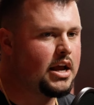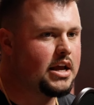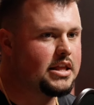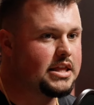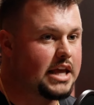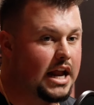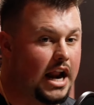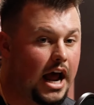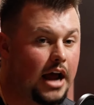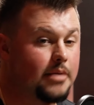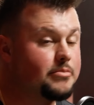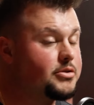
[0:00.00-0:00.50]

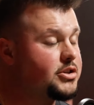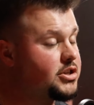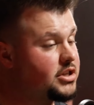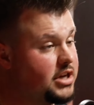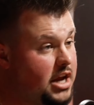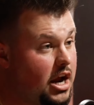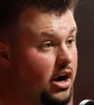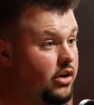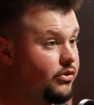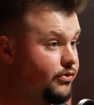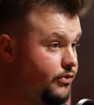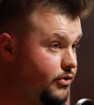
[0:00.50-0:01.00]
that I'm
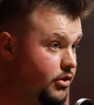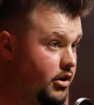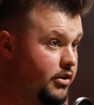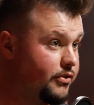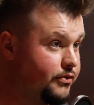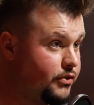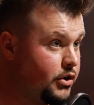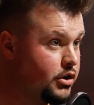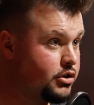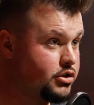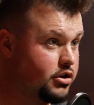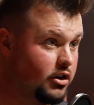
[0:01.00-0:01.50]
scared for our
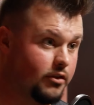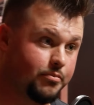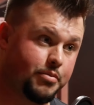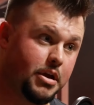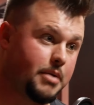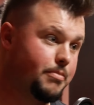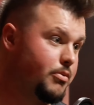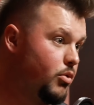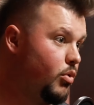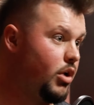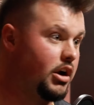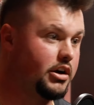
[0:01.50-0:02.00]
future if
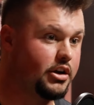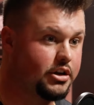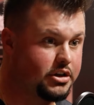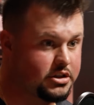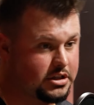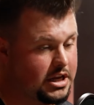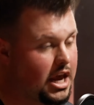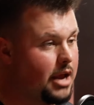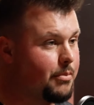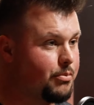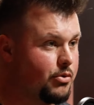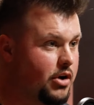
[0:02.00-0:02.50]
people wanted to
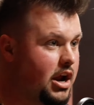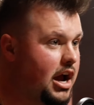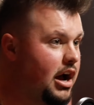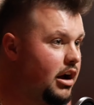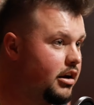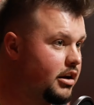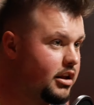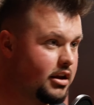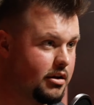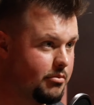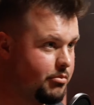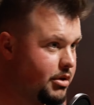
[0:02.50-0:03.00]
escape
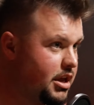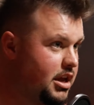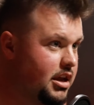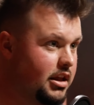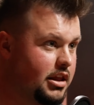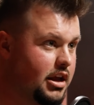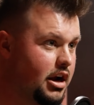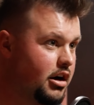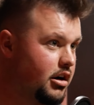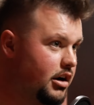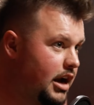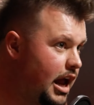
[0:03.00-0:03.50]
reality and be in
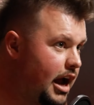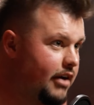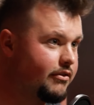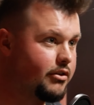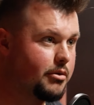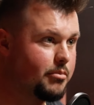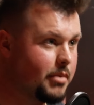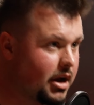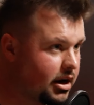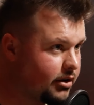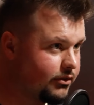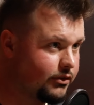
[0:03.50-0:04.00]
there and have their
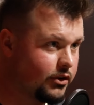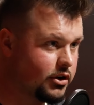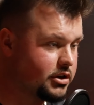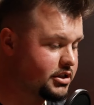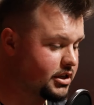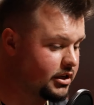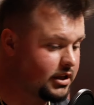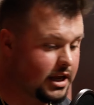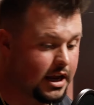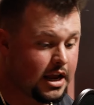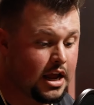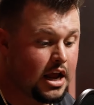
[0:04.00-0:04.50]
metaverse
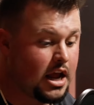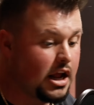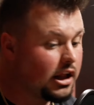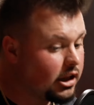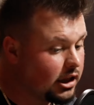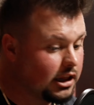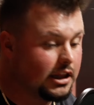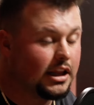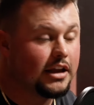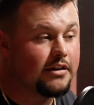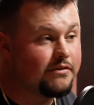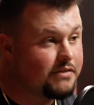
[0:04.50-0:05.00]
and
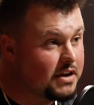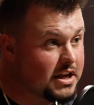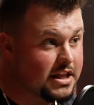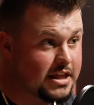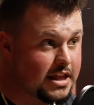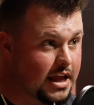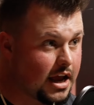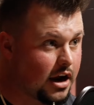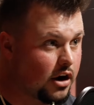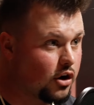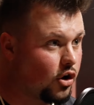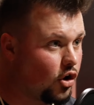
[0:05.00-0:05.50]
live in
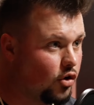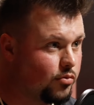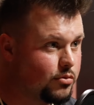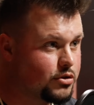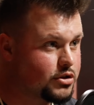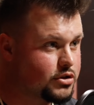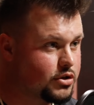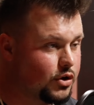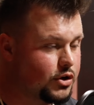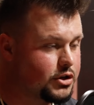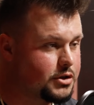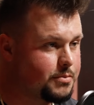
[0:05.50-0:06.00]
there
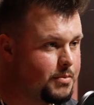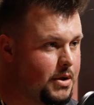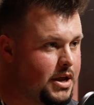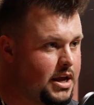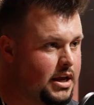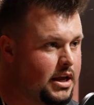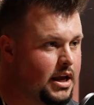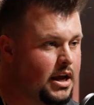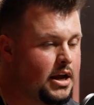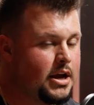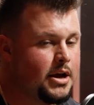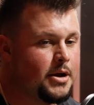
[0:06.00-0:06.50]
almost, so to
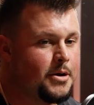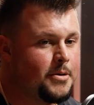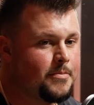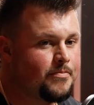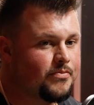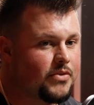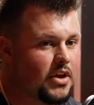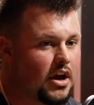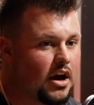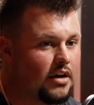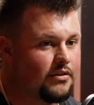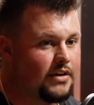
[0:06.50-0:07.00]
speak,
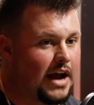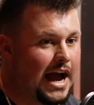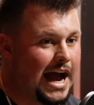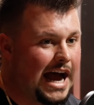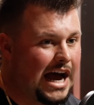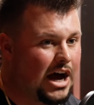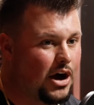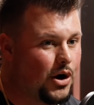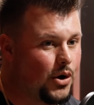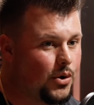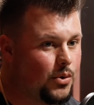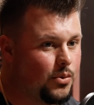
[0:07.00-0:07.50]
of
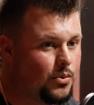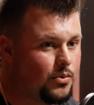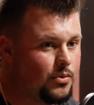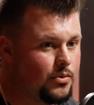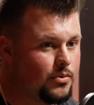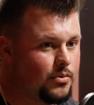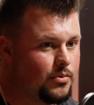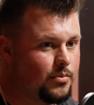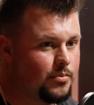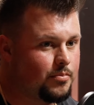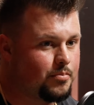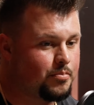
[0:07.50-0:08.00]
how
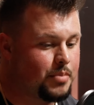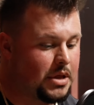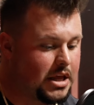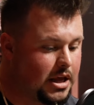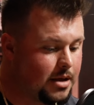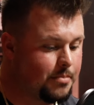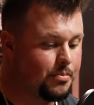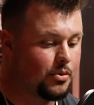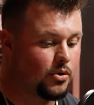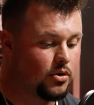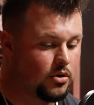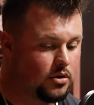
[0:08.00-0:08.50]

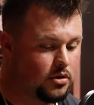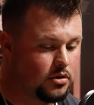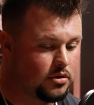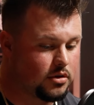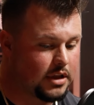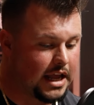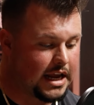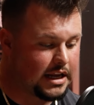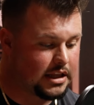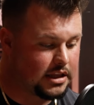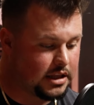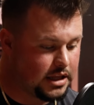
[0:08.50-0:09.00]
people
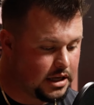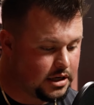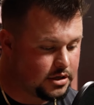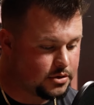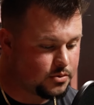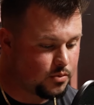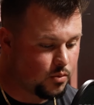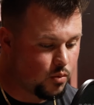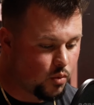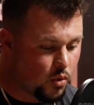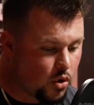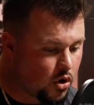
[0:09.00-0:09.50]
these
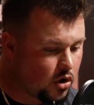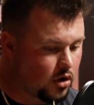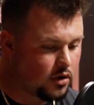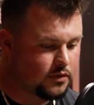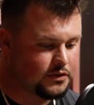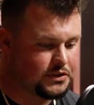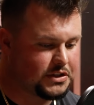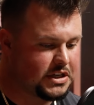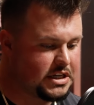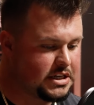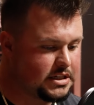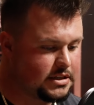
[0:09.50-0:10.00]

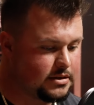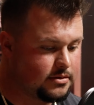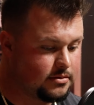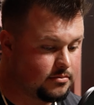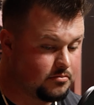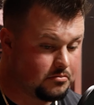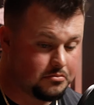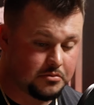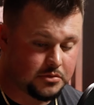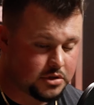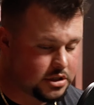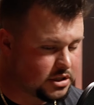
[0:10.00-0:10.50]
wolves, these
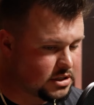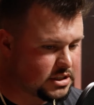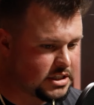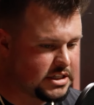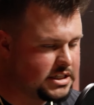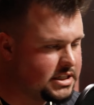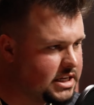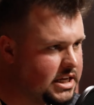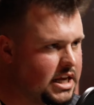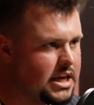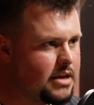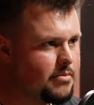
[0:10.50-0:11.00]

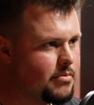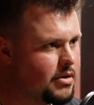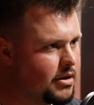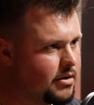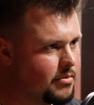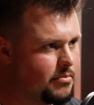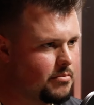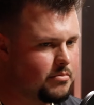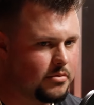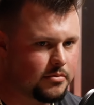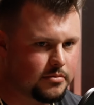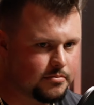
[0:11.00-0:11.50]
just
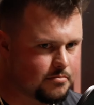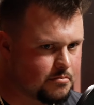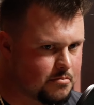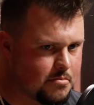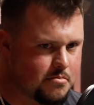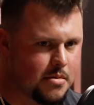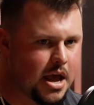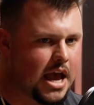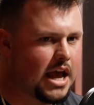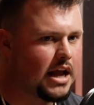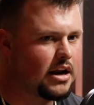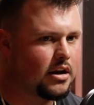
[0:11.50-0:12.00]
demon
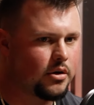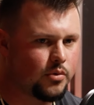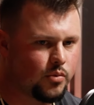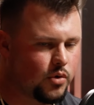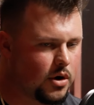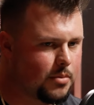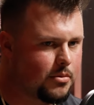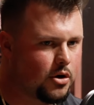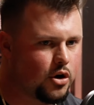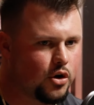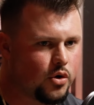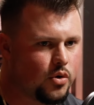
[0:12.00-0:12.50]
men and
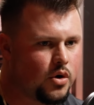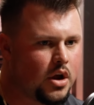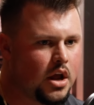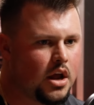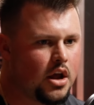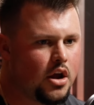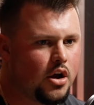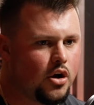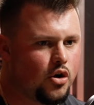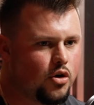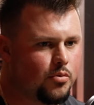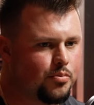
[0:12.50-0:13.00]
women
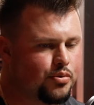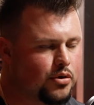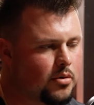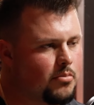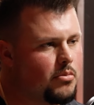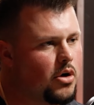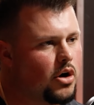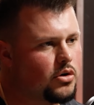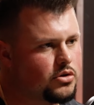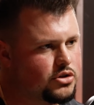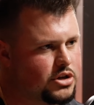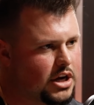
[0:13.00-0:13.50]
who
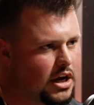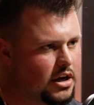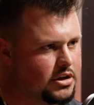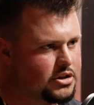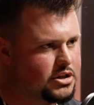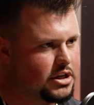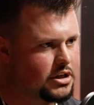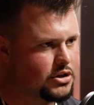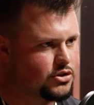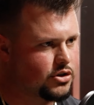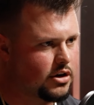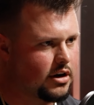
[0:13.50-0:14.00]
promote child
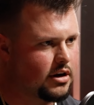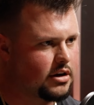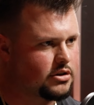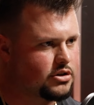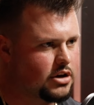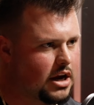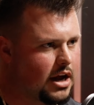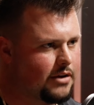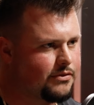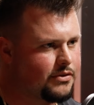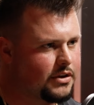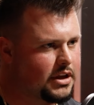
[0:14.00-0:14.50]
sex
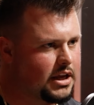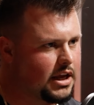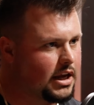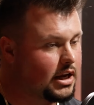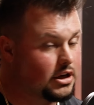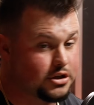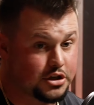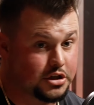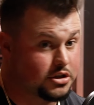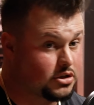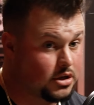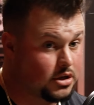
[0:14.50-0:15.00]
trafficking and